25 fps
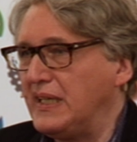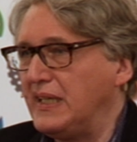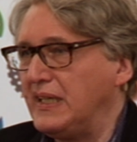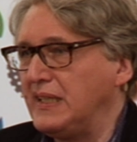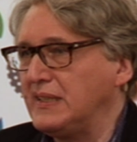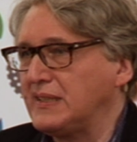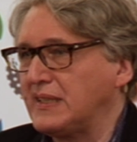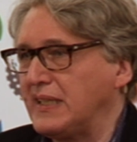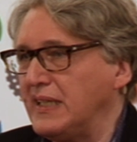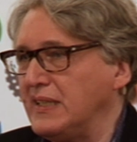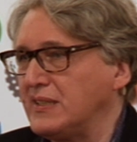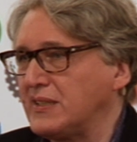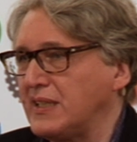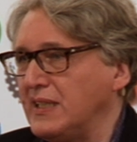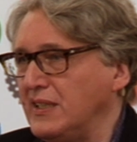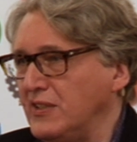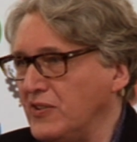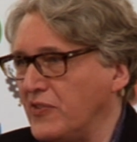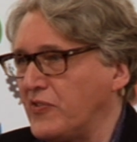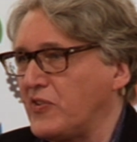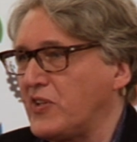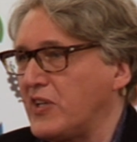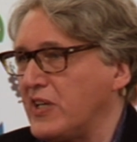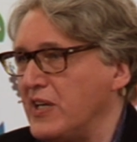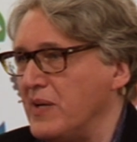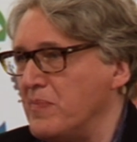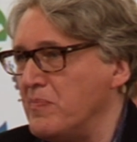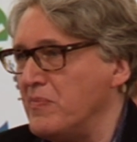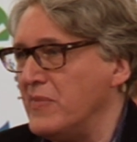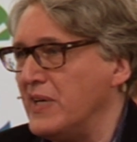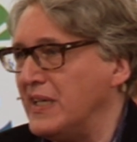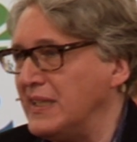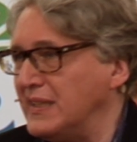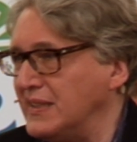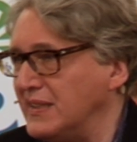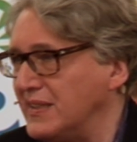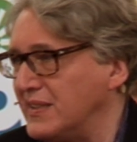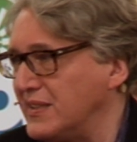It's kind of
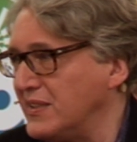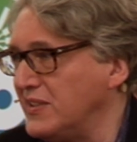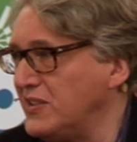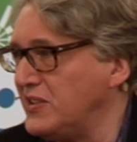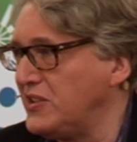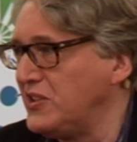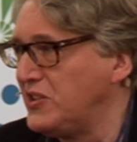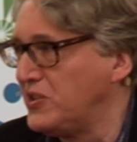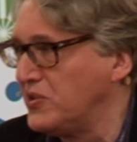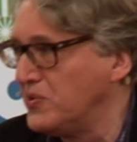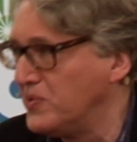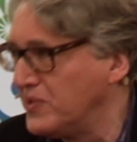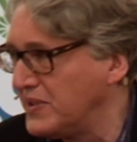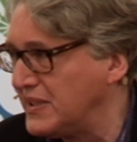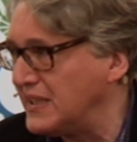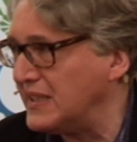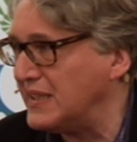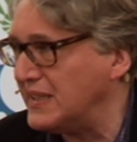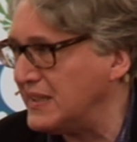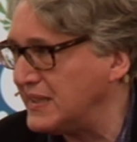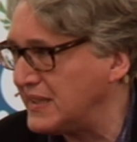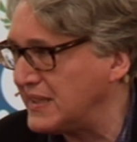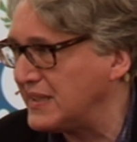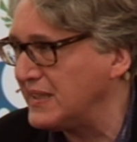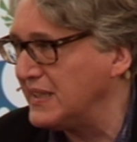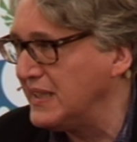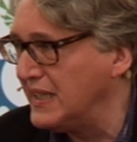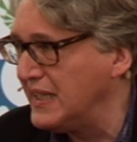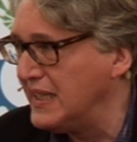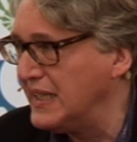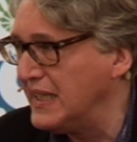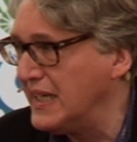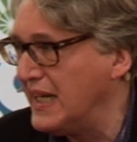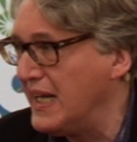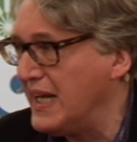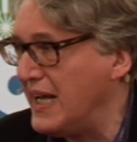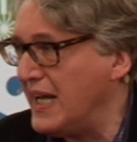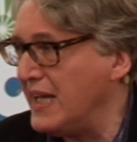command, do that,
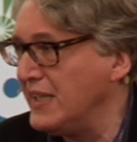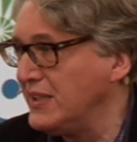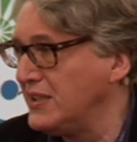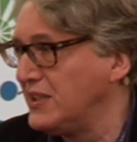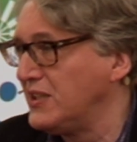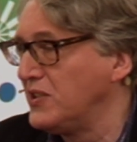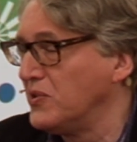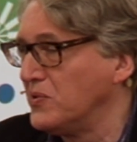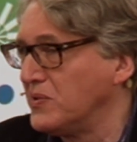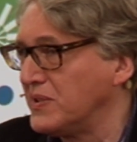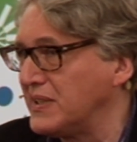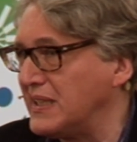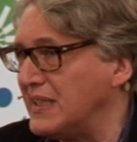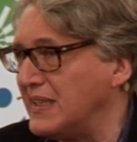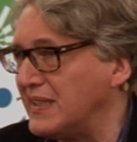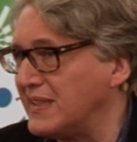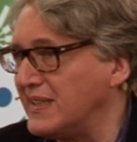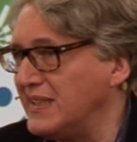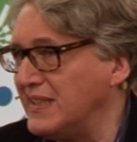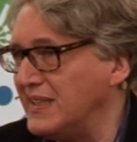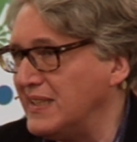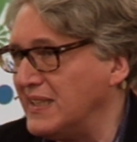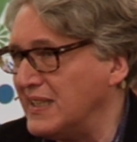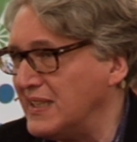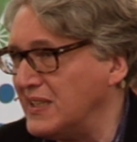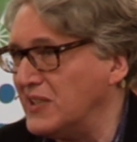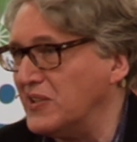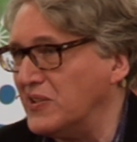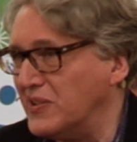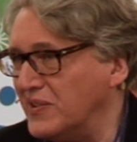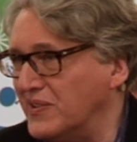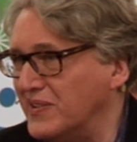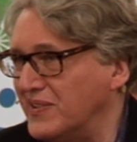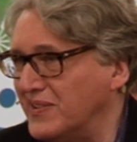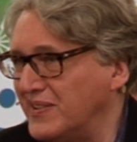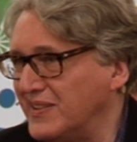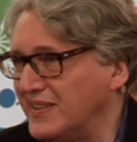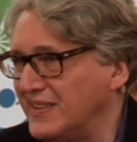yeah, and do that now,
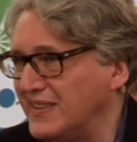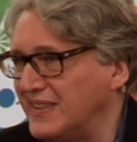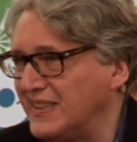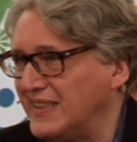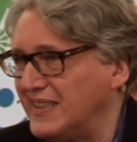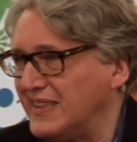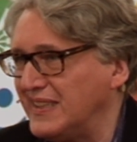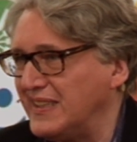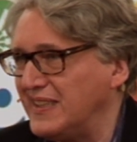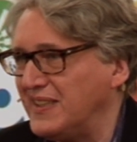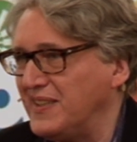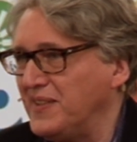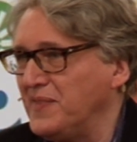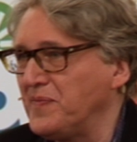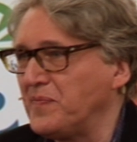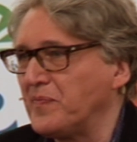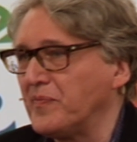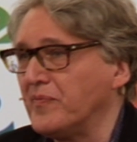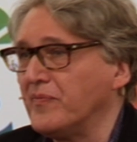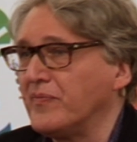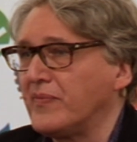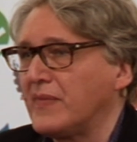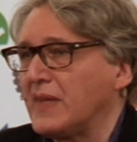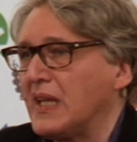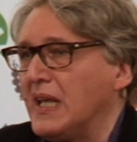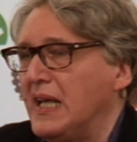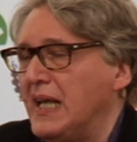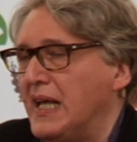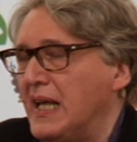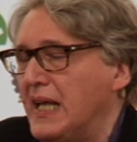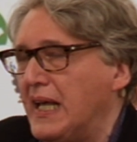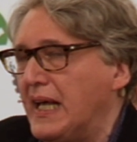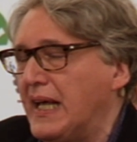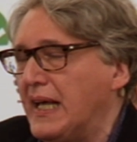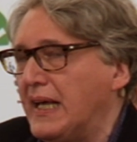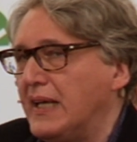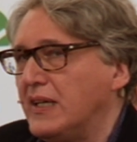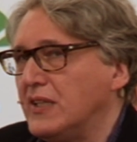yeah.
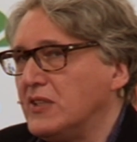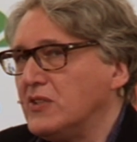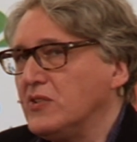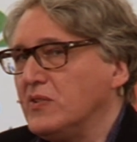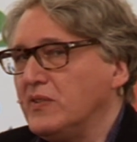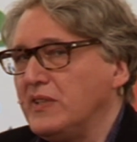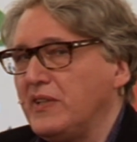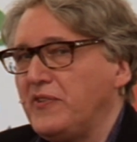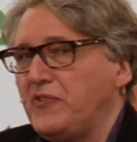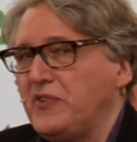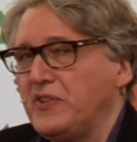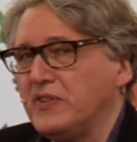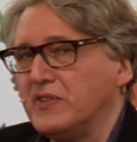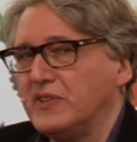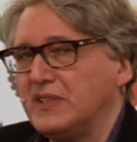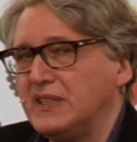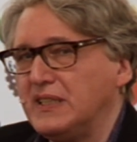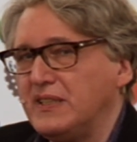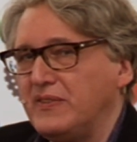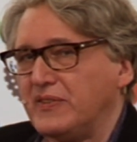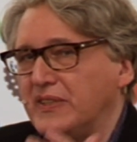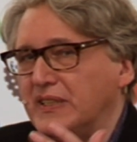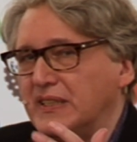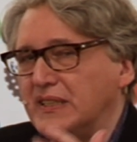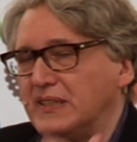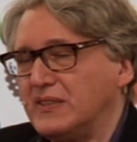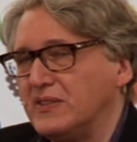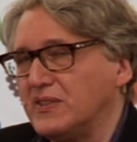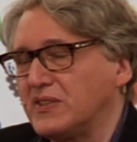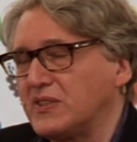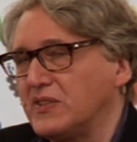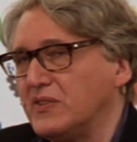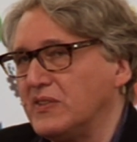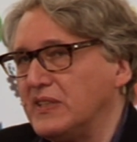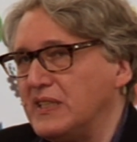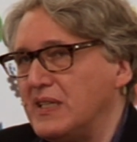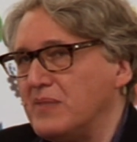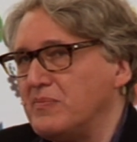You know, if you live
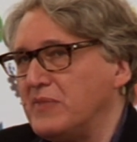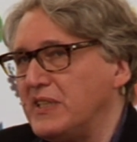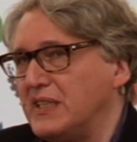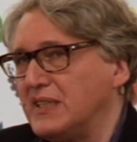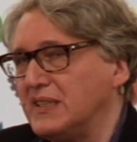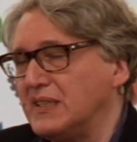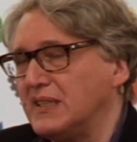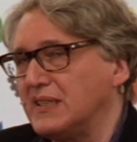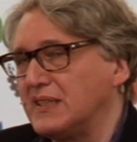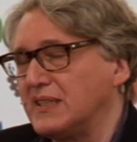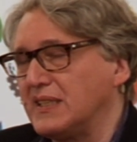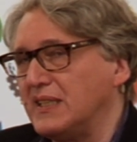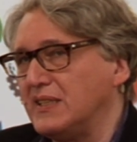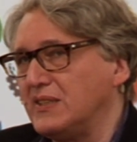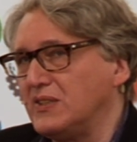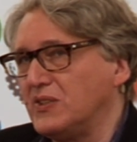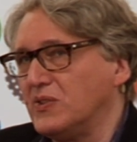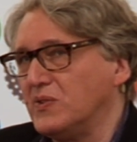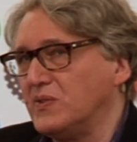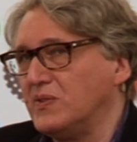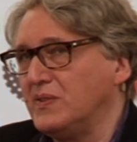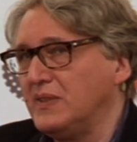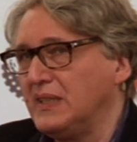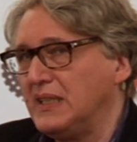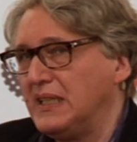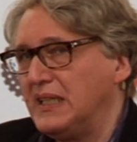also in America, as I do,